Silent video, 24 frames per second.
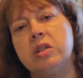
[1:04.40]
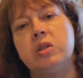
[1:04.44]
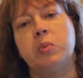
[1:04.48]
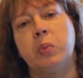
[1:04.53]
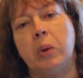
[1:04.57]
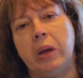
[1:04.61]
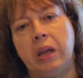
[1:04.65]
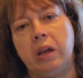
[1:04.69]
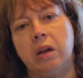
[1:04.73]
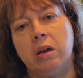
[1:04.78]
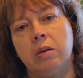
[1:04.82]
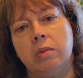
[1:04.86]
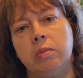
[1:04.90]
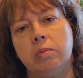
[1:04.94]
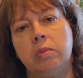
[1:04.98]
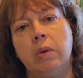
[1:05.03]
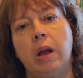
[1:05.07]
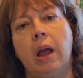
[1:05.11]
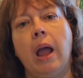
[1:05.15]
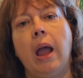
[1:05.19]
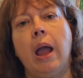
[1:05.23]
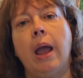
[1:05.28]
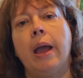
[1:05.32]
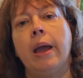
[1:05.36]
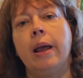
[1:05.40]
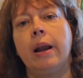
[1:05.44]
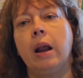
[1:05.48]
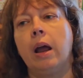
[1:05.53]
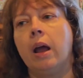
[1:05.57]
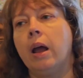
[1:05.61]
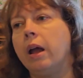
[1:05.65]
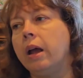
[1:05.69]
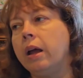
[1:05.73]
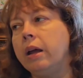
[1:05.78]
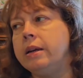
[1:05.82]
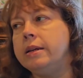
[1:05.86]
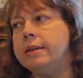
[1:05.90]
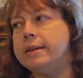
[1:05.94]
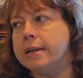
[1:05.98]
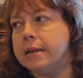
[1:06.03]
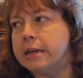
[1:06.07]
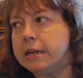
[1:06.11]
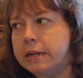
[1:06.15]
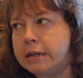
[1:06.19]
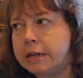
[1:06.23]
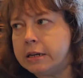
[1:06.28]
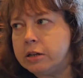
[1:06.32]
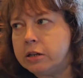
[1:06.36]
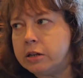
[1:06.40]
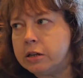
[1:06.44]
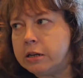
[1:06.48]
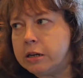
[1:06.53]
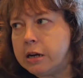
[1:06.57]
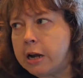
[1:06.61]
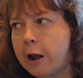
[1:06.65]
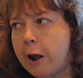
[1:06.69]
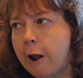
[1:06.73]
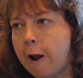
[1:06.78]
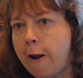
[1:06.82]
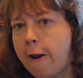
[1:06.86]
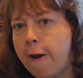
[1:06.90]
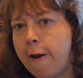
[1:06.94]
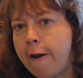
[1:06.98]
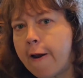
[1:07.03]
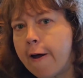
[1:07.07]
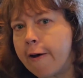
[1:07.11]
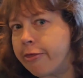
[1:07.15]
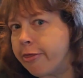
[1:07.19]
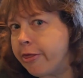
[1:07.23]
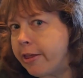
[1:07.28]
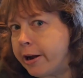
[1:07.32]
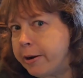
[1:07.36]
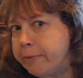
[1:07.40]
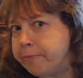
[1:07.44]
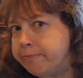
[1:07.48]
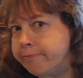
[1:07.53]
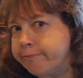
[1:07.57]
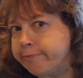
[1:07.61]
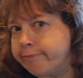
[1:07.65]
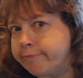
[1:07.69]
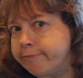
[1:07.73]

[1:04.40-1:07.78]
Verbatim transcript: this week and I did nothing